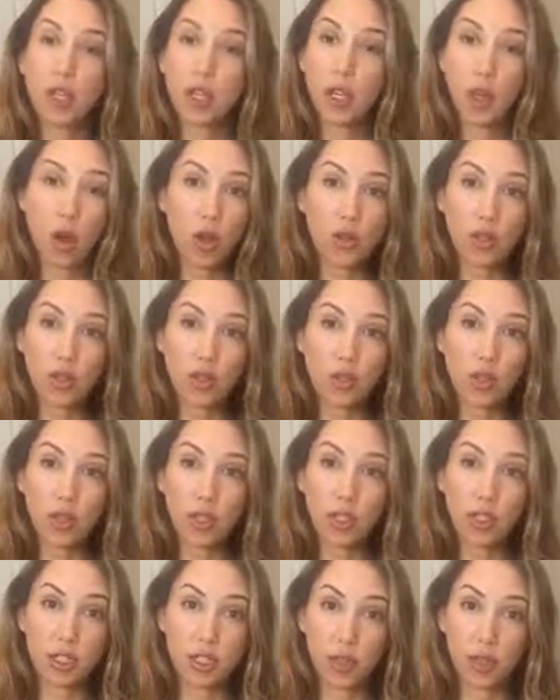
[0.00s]
And all
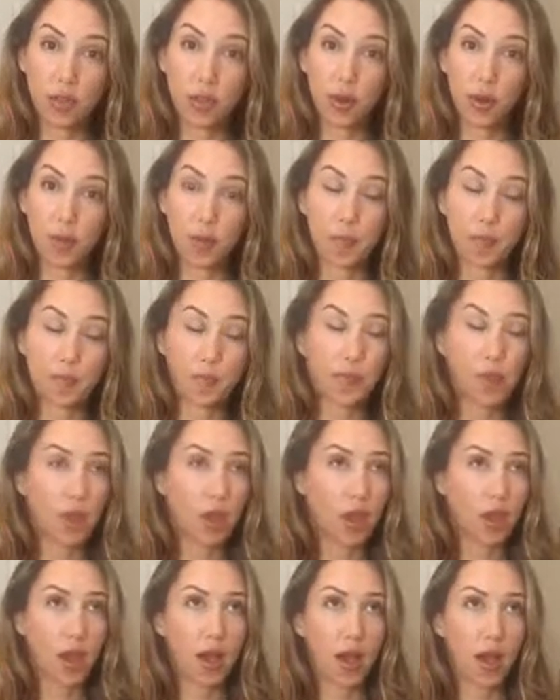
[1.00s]
children in general.
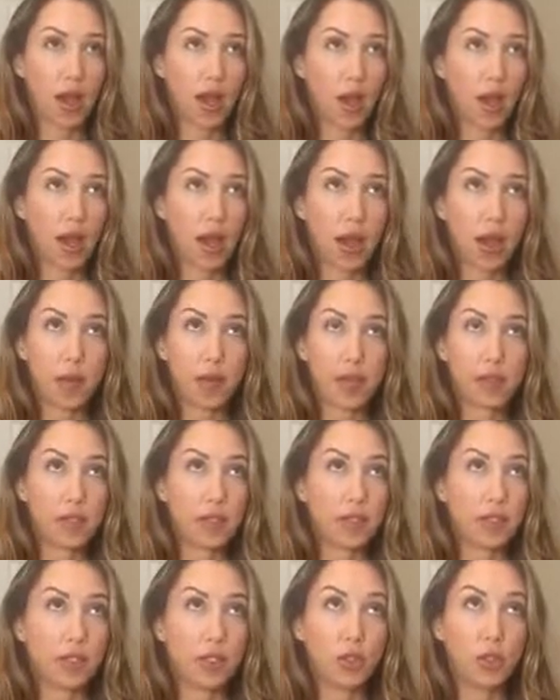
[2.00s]
I met
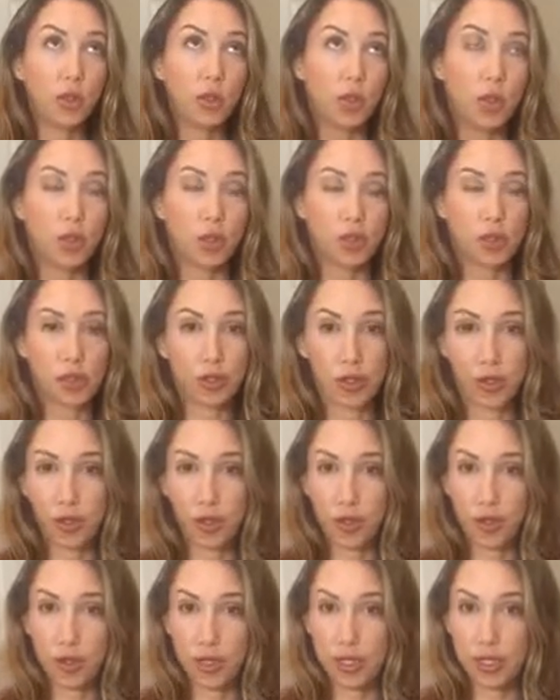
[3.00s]
these adorable little
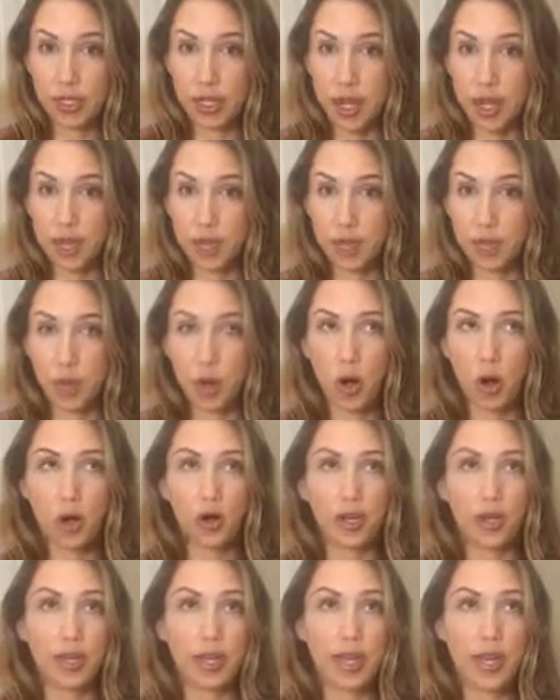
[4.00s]
children today at the
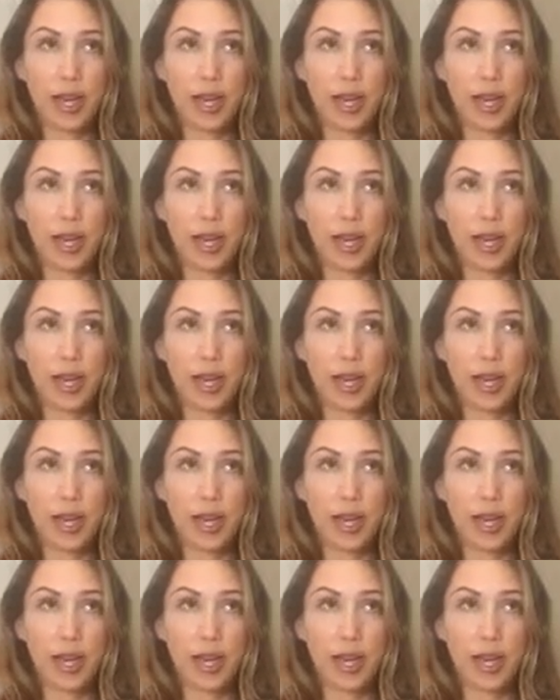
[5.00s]
park,